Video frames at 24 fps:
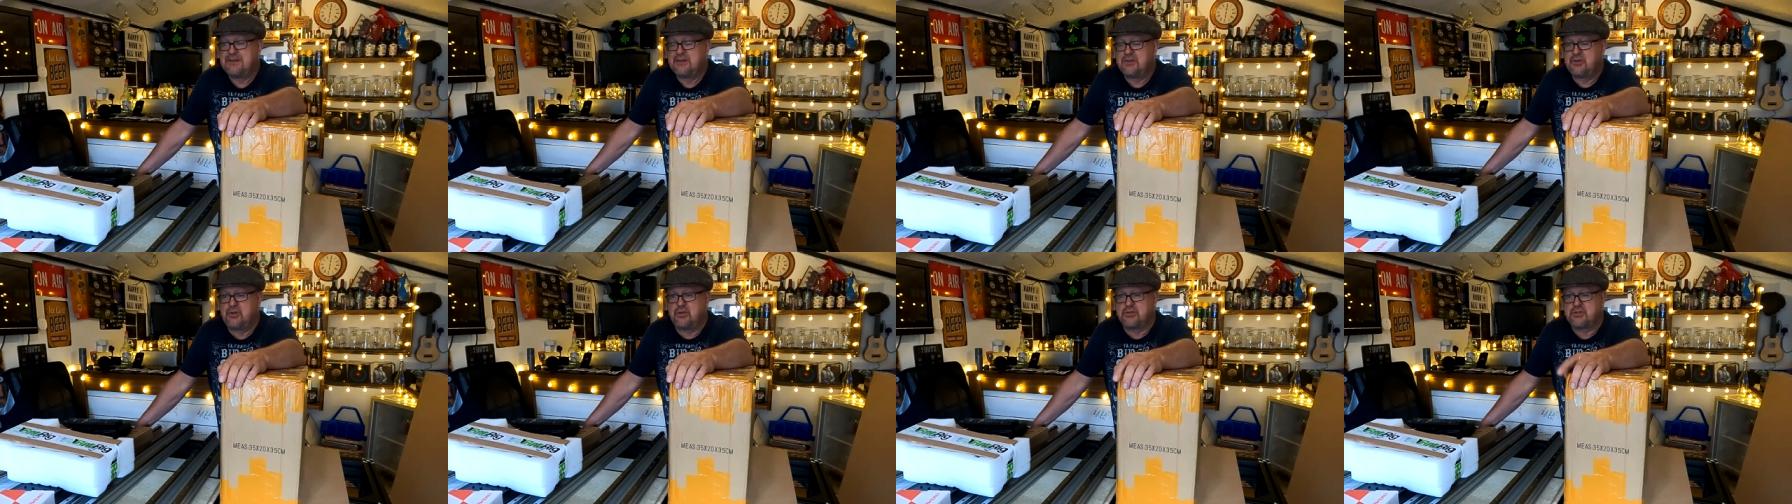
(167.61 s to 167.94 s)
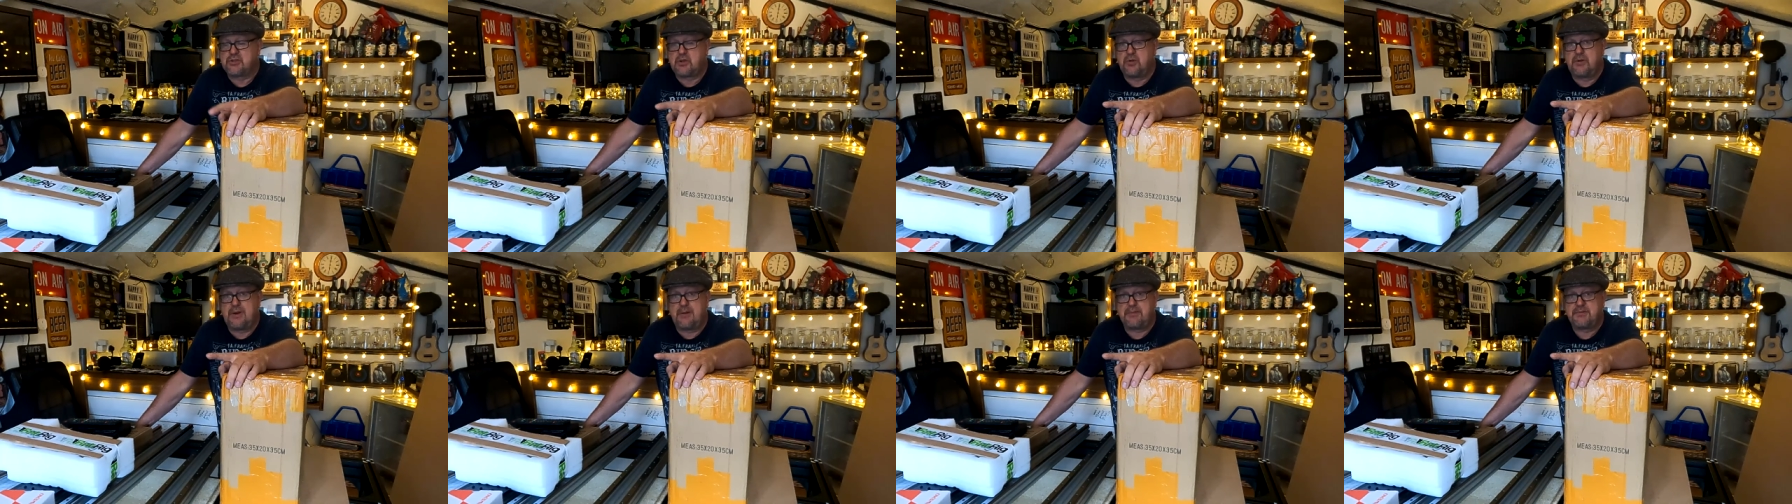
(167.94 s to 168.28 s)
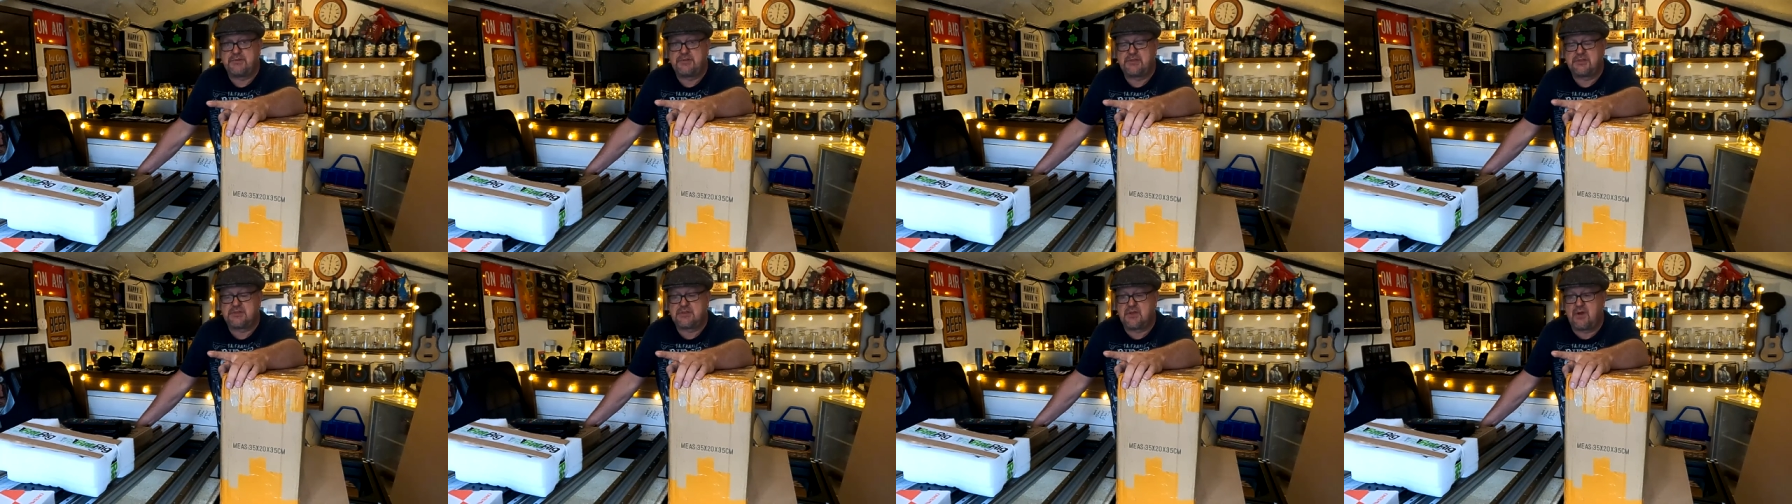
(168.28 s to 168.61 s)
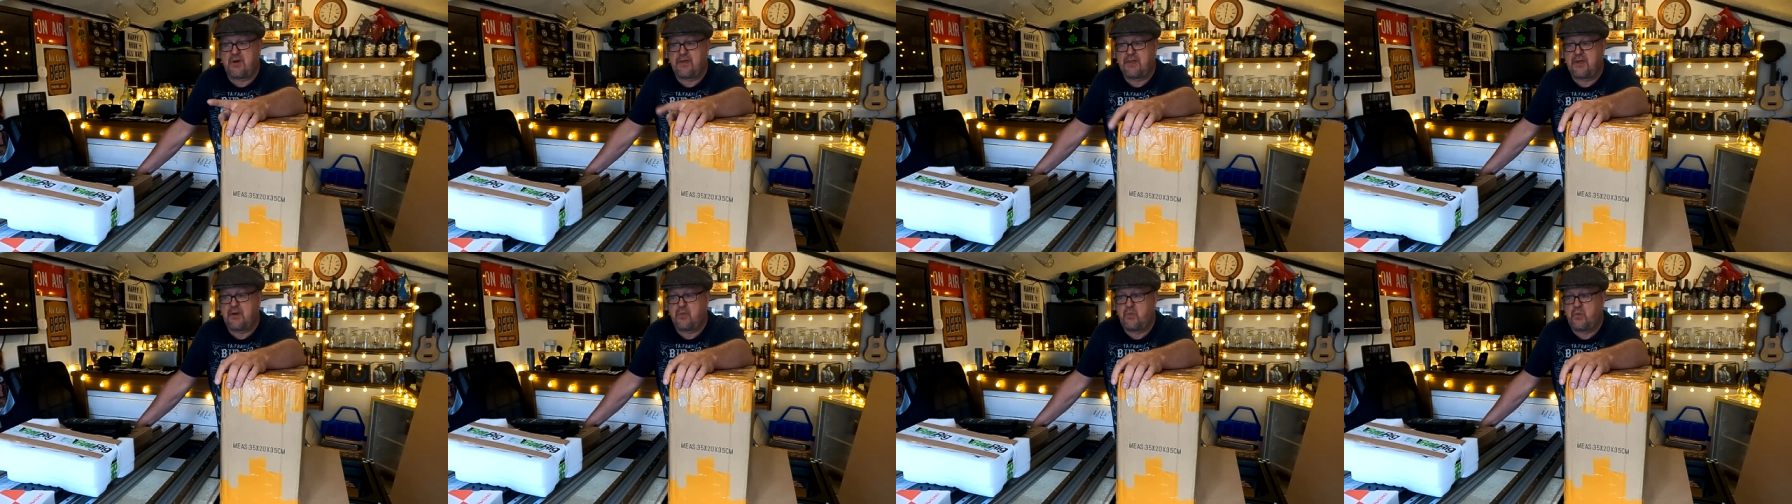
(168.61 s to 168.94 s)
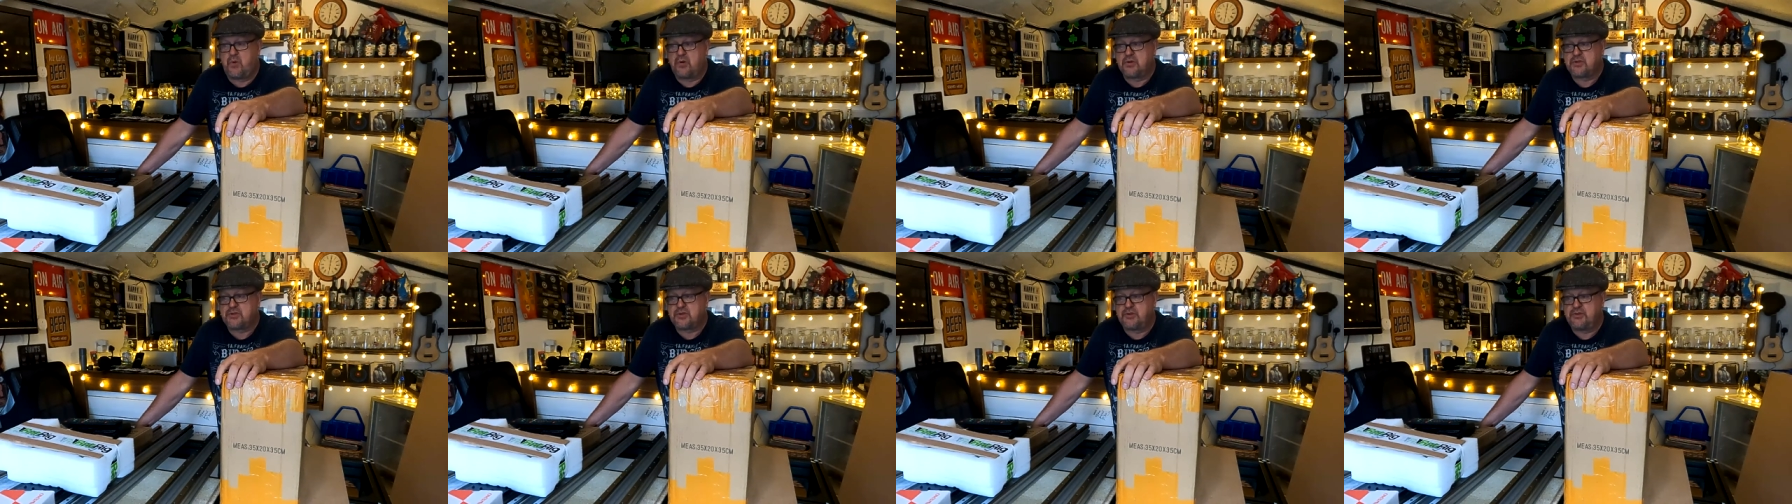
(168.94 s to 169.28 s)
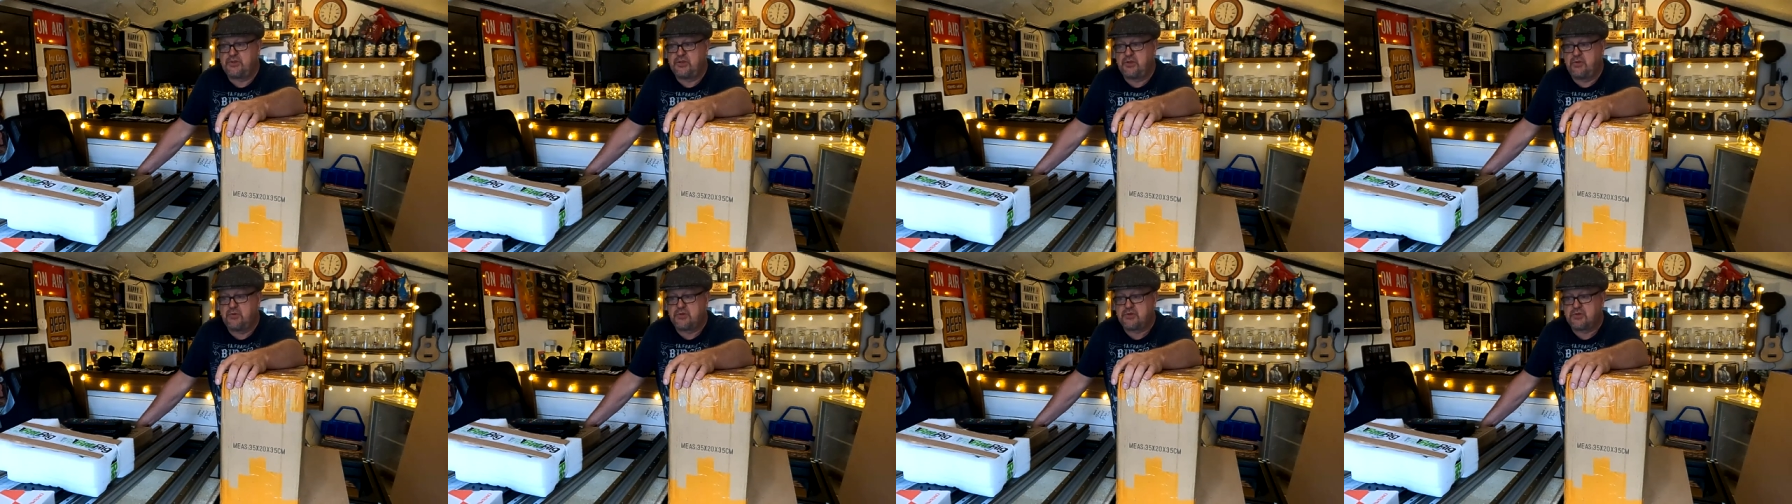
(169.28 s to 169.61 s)
not as clued up as this guy that I watched on
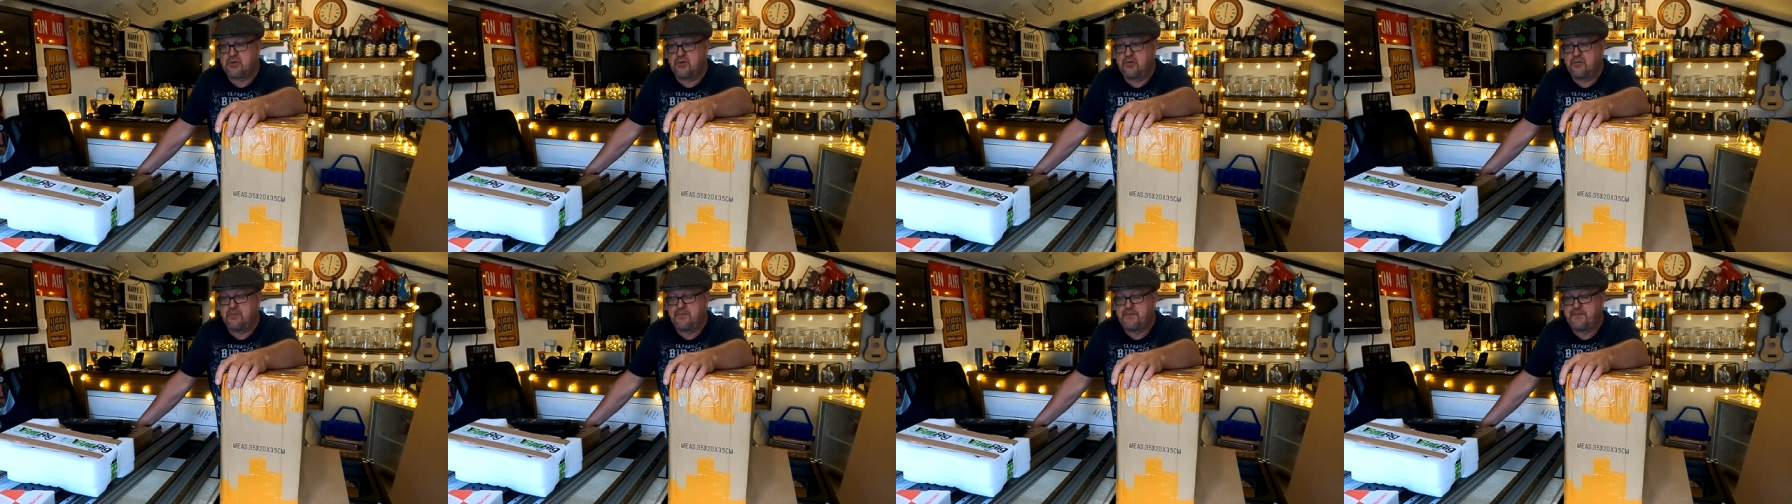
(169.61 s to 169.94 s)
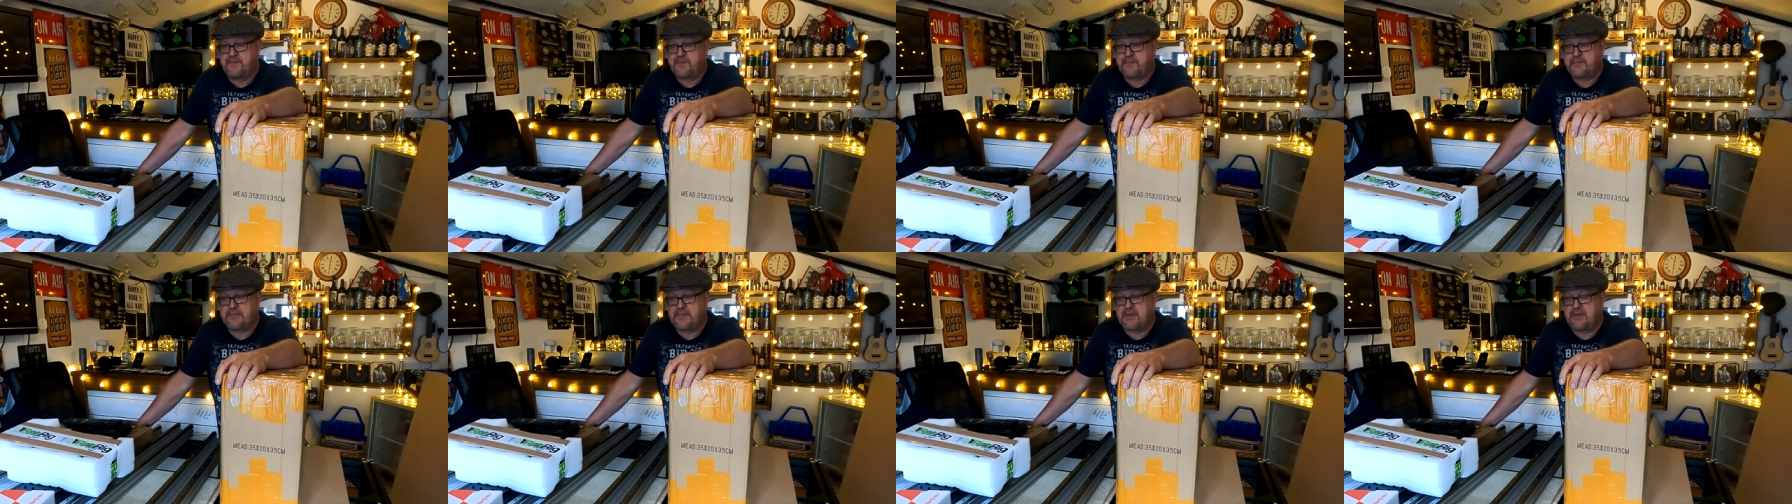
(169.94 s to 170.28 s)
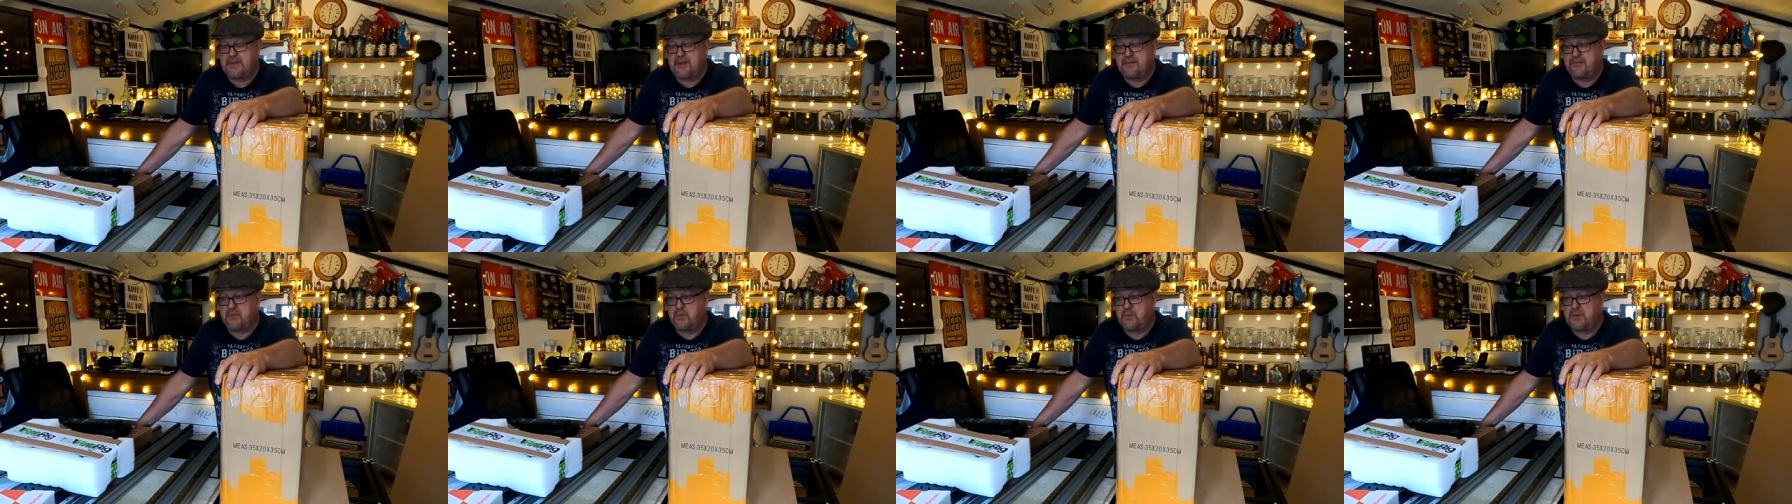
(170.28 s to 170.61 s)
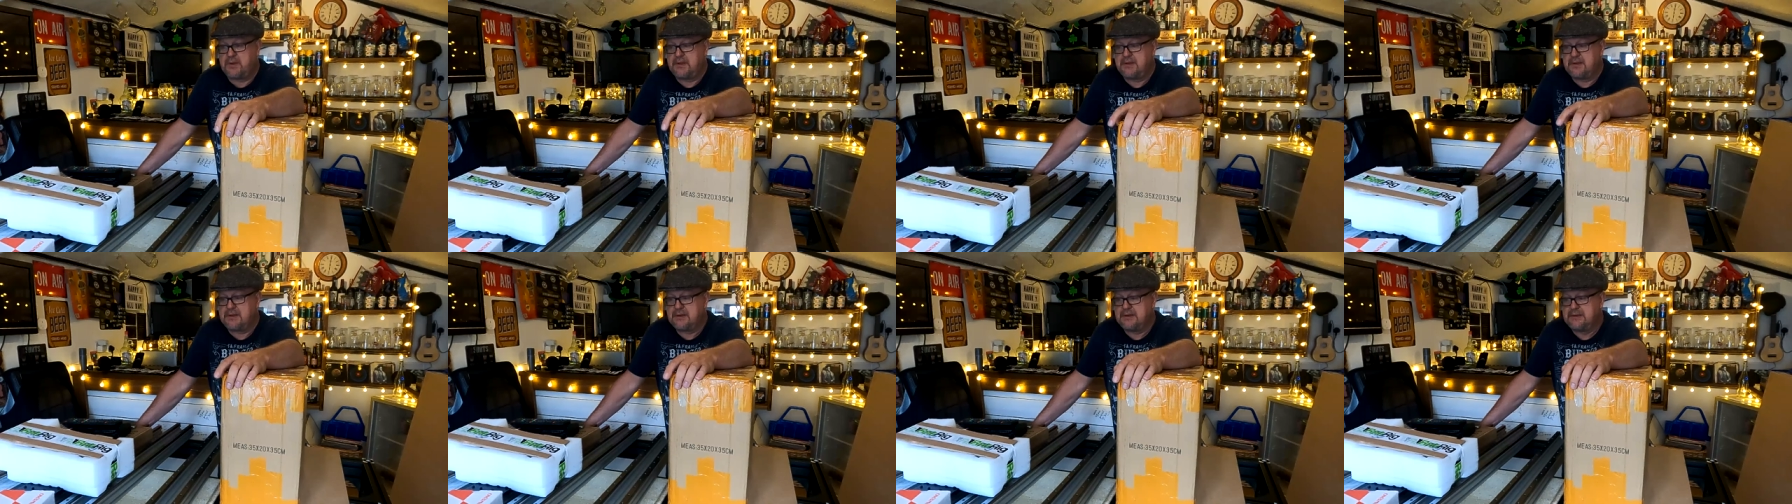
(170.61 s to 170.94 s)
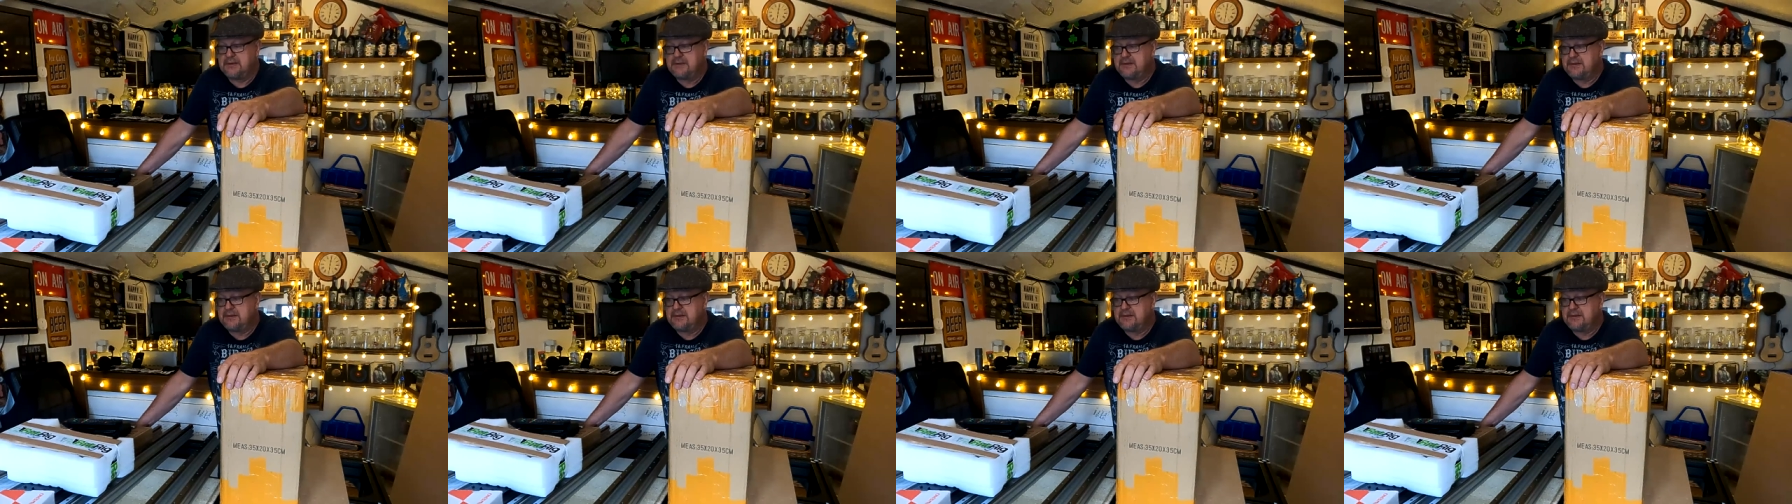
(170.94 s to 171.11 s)
YouTube the other week,